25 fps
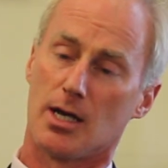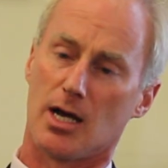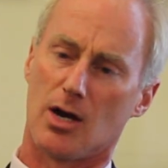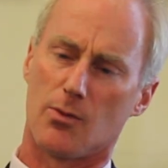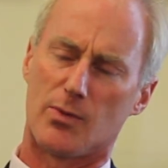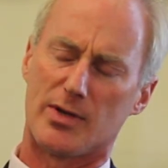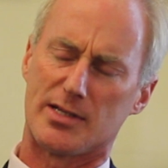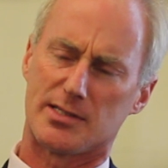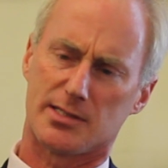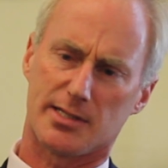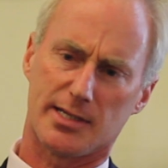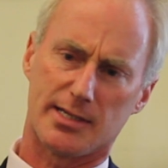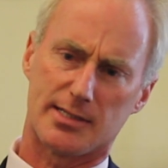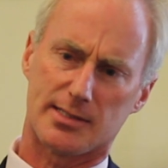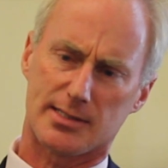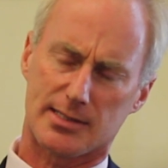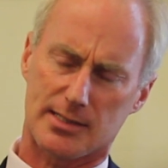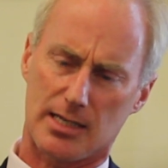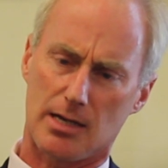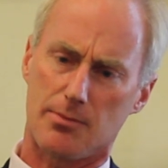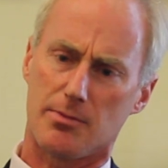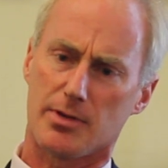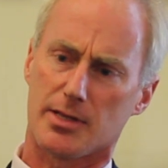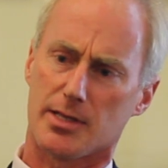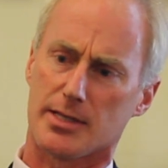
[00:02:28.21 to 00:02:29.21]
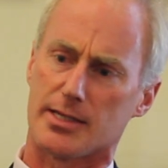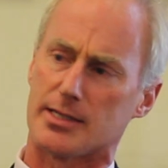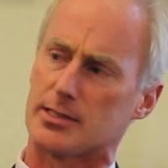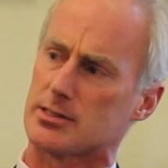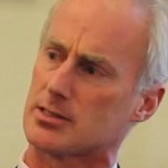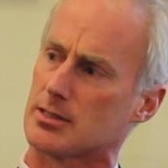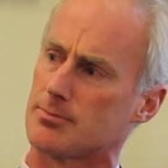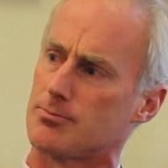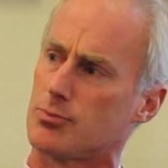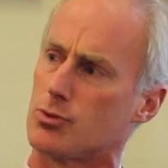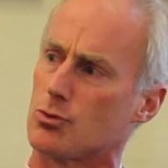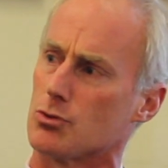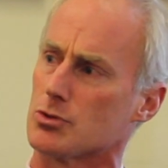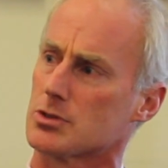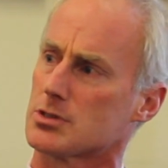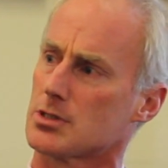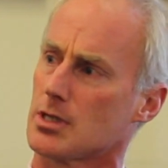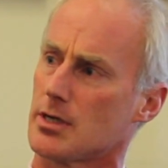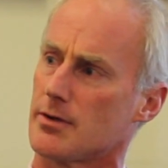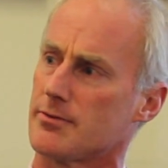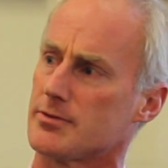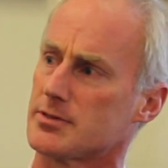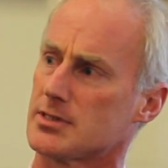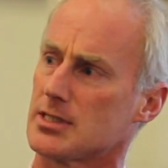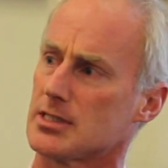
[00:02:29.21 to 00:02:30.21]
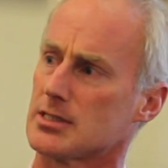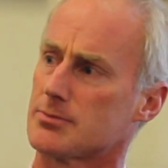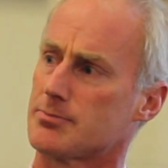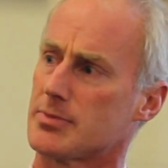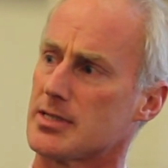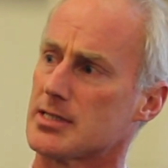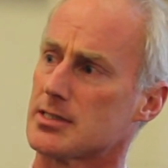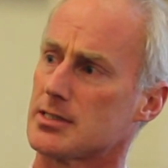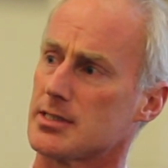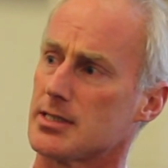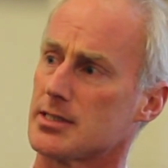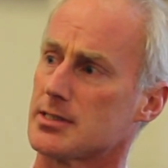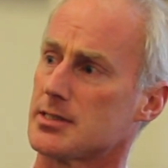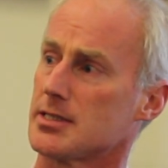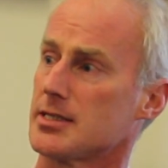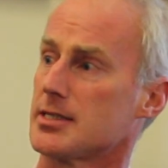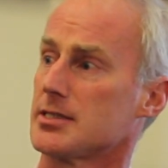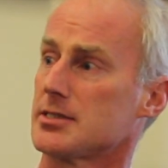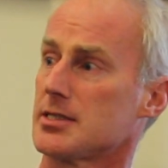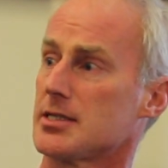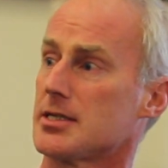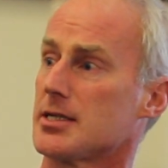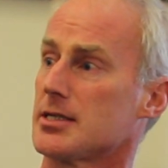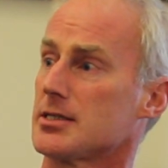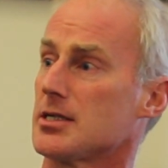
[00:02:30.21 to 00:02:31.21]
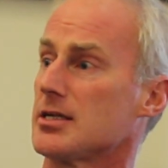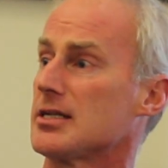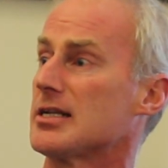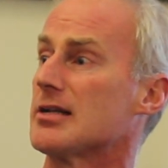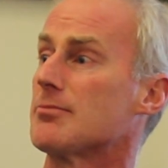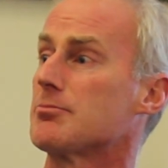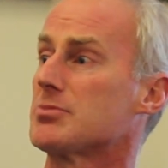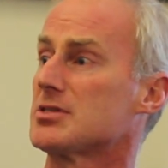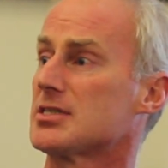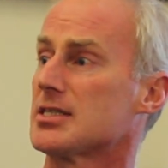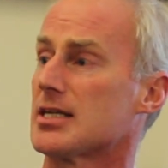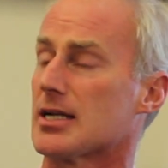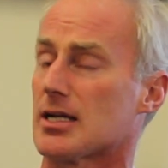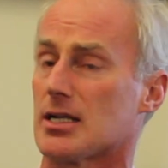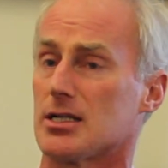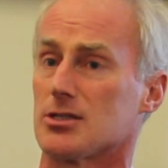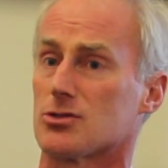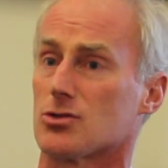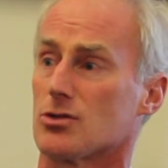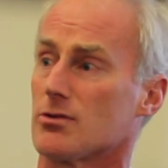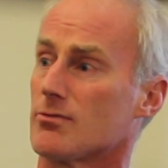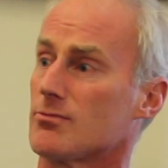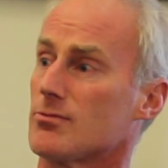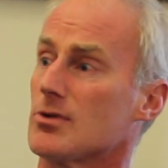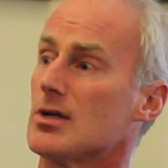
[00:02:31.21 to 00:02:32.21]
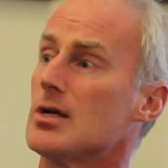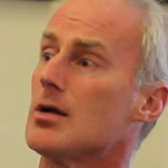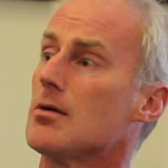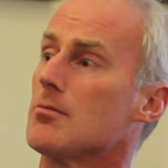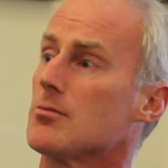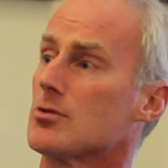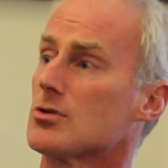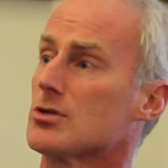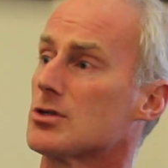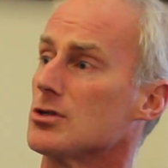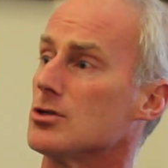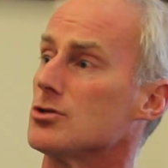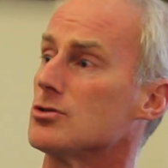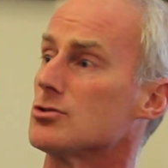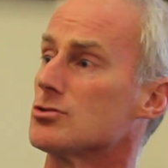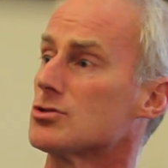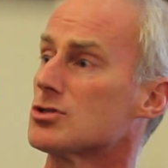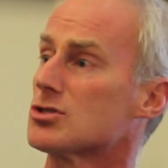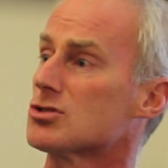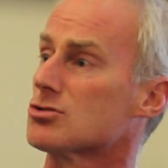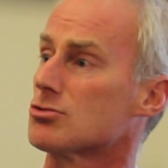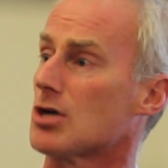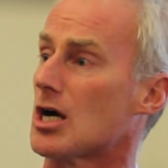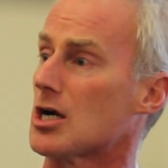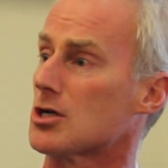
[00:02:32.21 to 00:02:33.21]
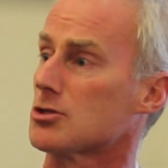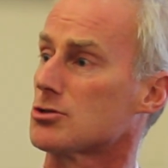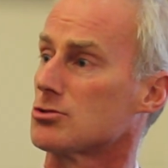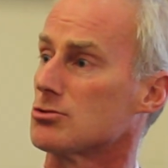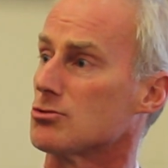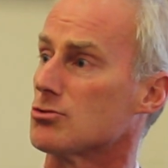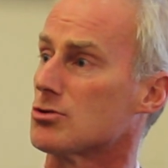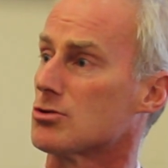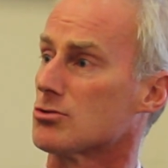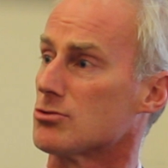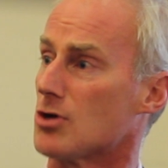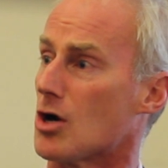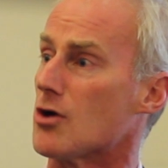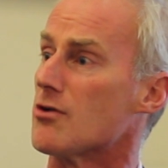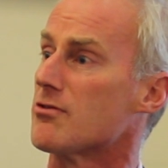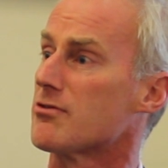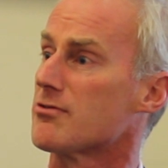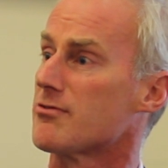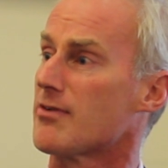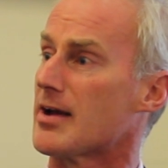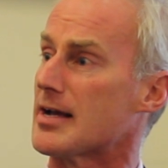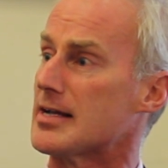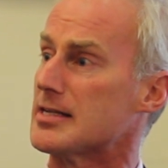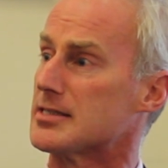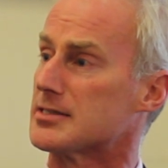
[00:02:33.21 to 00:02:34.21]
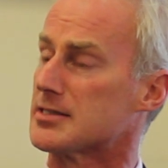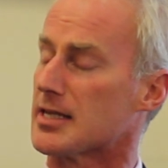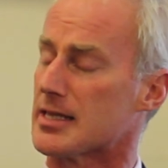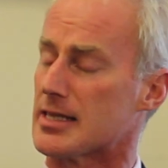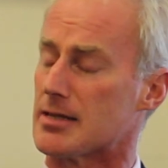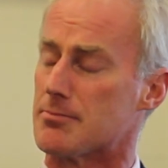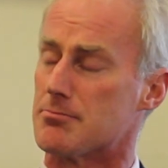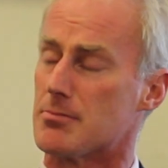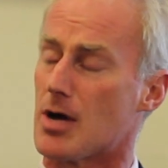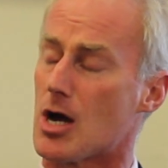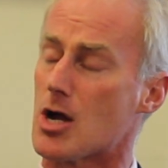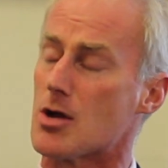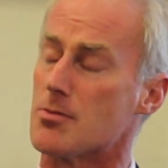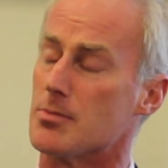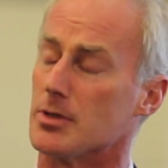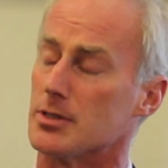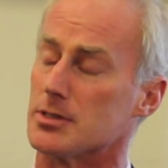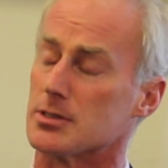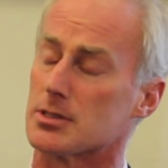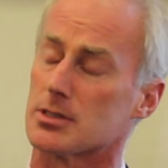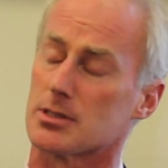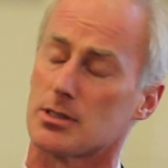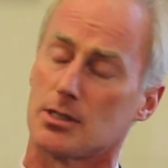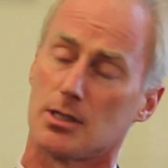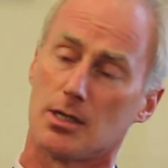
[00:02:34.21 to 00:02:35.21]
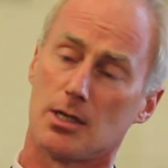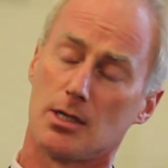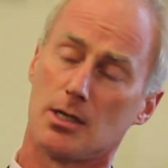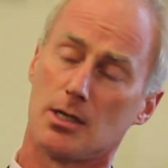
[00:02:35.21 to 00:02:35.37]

And we see some of these support services businesses in a particular sort of good structural growth phase at the moment.